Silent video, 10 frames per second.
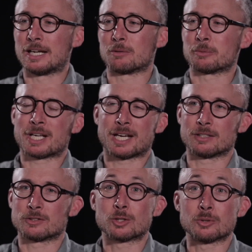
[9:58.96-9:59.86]
and we
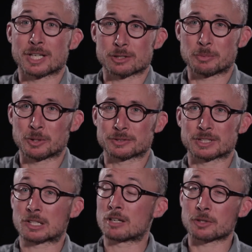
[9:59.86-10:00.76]
had 2 tennis balls.
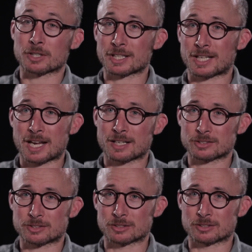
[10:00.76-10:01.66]
And I said, I've got another
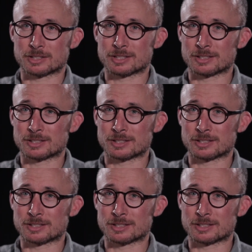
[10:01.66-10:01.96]
canister